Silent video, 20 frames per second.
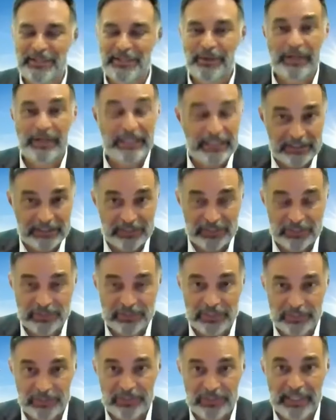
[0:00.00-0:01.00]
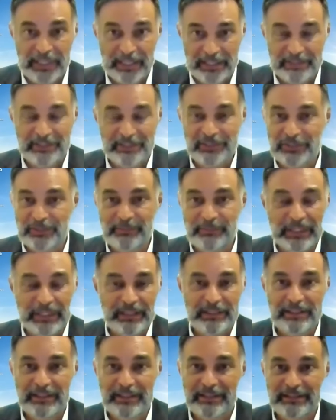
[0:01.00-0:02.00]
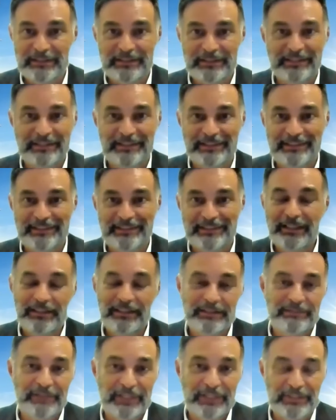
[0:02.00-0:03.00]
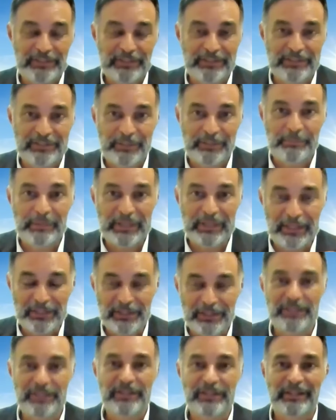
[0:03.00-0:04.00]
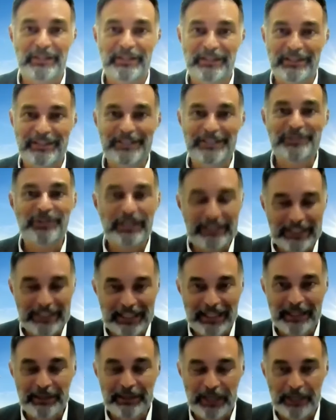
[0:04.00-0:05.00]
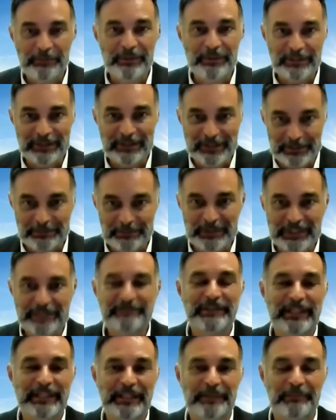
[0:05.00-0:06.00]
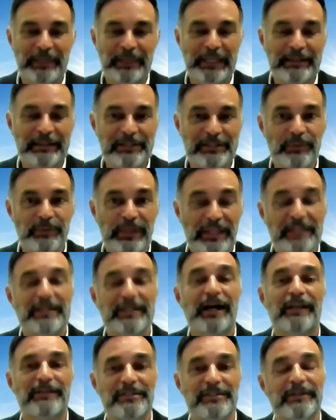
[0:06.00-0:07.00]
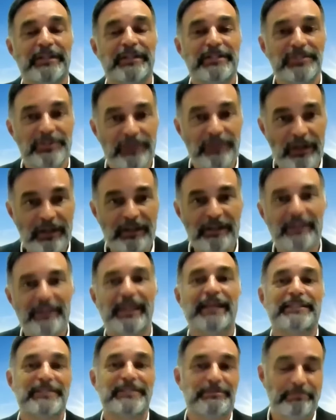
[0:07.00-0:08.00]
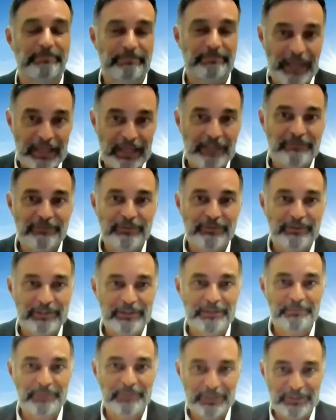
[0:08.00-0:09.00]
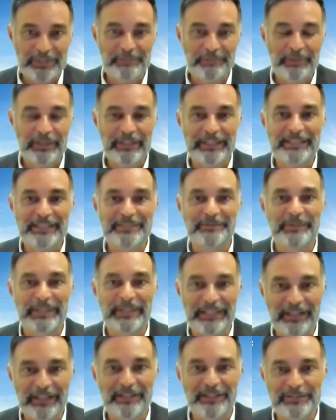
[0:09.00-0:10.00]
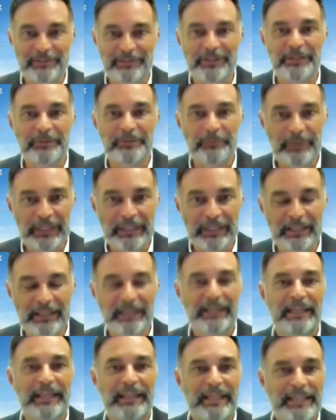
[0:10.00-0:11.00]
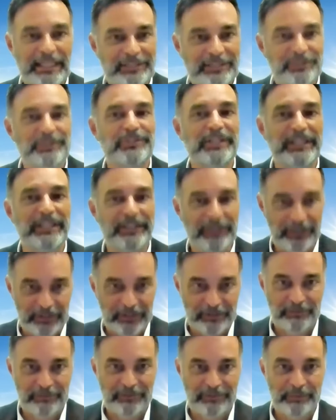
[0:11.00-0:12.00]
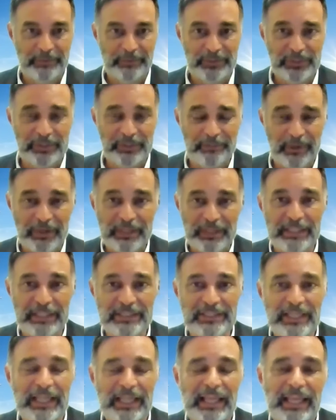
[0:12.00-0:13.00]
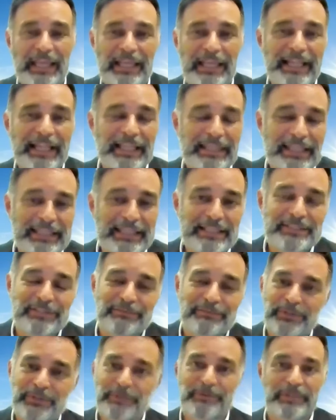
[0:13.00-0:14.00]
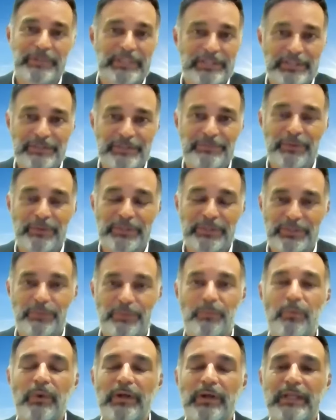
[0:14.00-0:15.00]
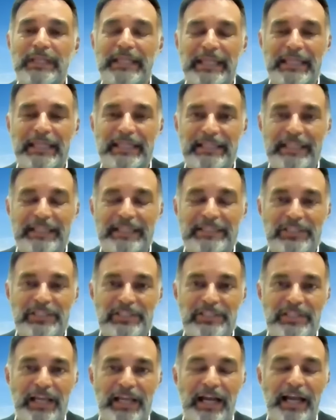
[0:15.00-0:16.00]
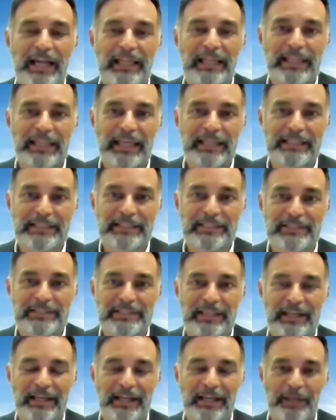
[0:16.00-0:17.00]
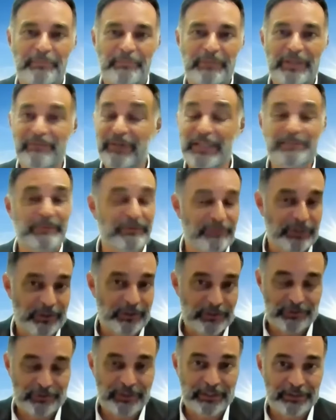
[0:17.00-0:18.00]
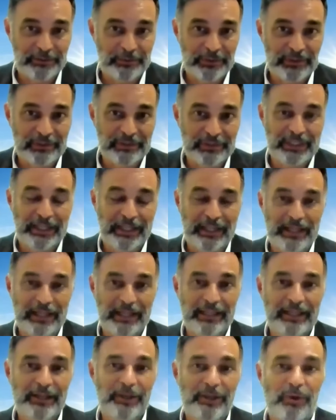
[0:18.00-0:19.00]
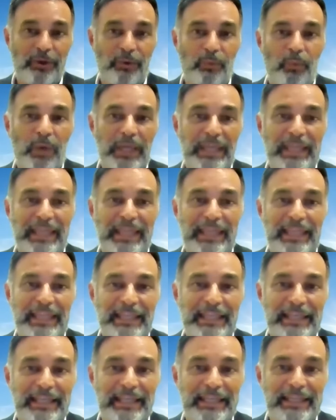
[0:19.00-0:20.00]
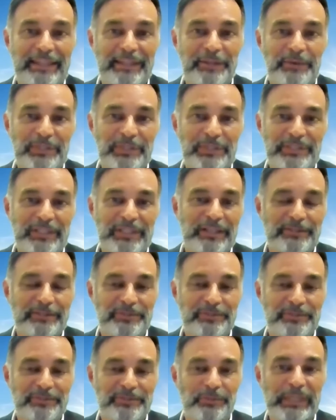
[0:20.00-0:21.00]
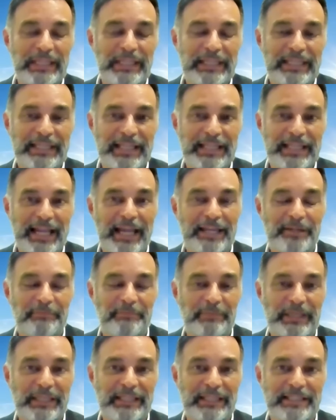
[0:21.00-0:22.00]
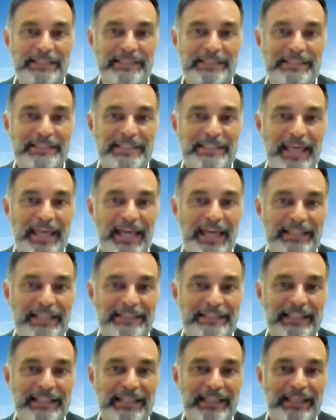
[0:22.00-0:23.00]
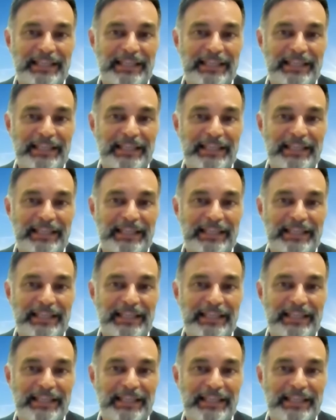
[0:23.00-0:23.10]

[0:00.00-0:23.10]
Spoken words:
and just to be clear to all investors, I mean, the trend I would specifically mean is when the dollar is very strong, that's bad for emerging markets. When the dollar is very weak, that's usually good for emerging markets. And I think there's a few reasons for it. So one, it just highlights investment flows around the world. When the US dollar is weak, it kind of means that